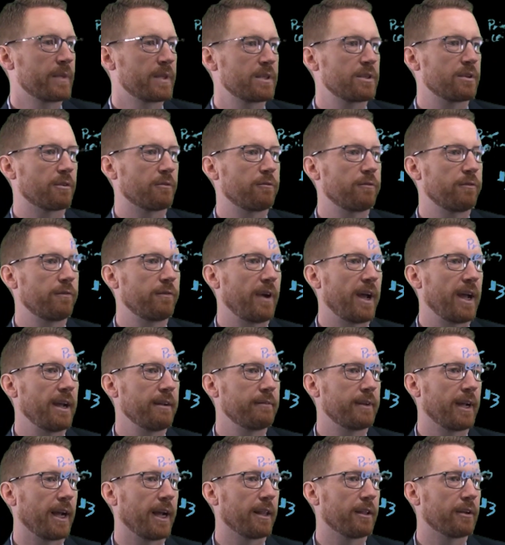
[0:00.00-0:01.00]
So
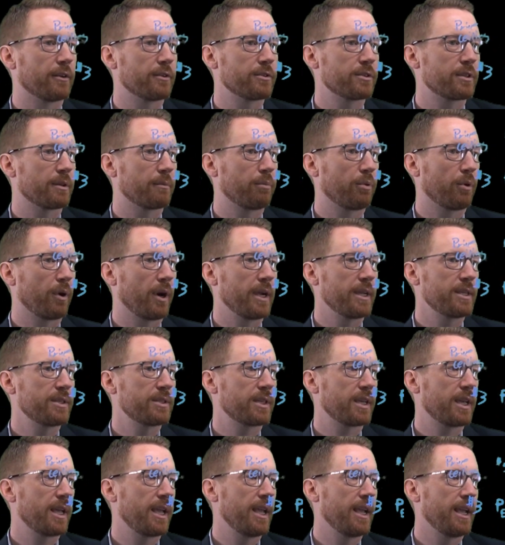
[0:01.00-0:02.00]
$5. The price
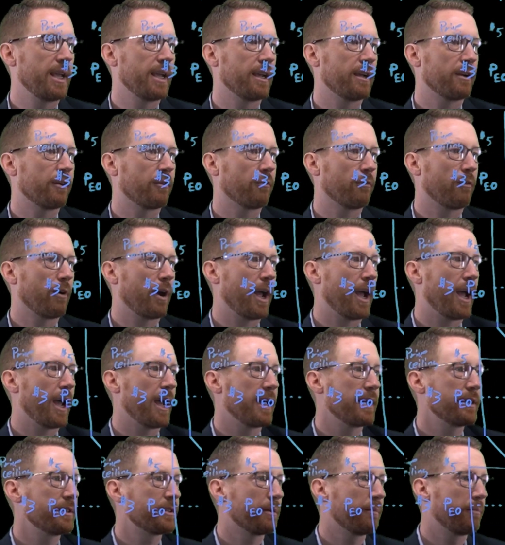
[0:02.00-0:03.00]
can't
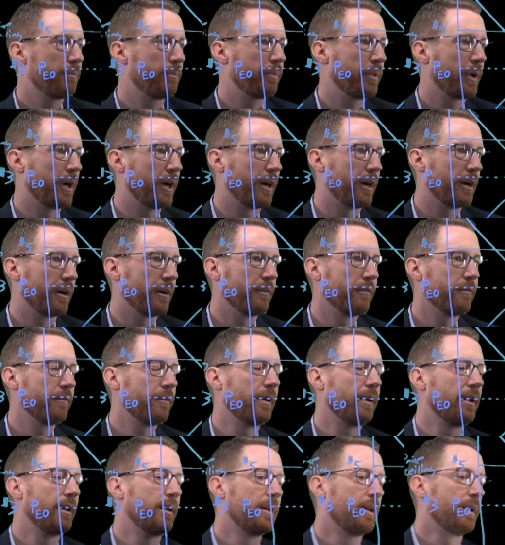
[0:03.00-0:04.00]
rise
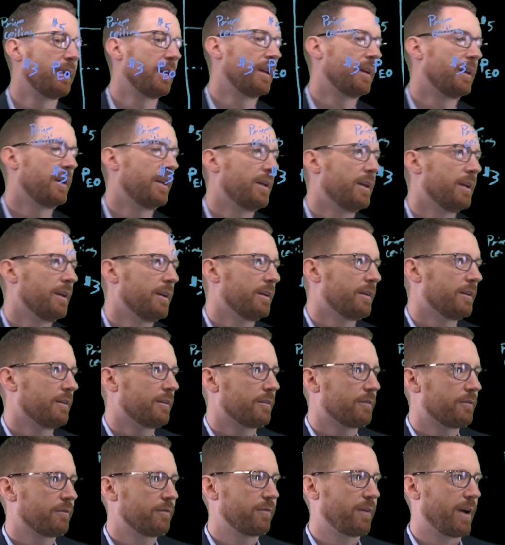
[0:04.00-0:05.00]
above
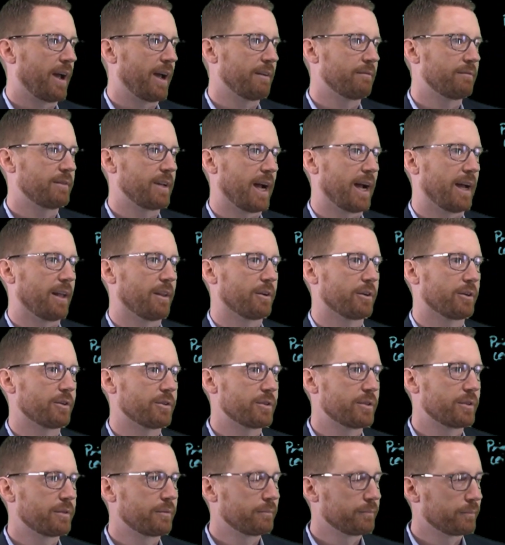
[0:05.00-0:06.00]

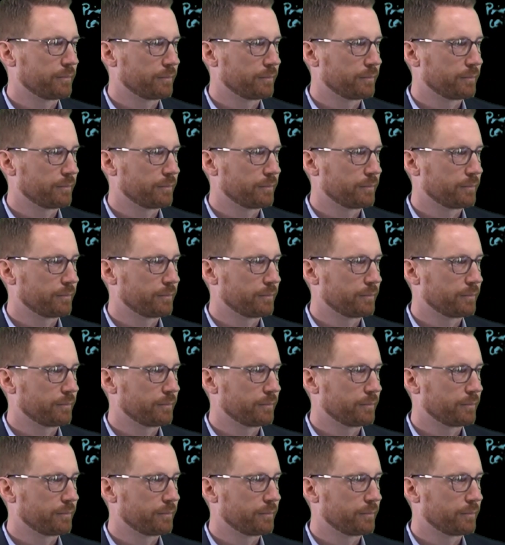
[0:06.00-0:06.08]
$5.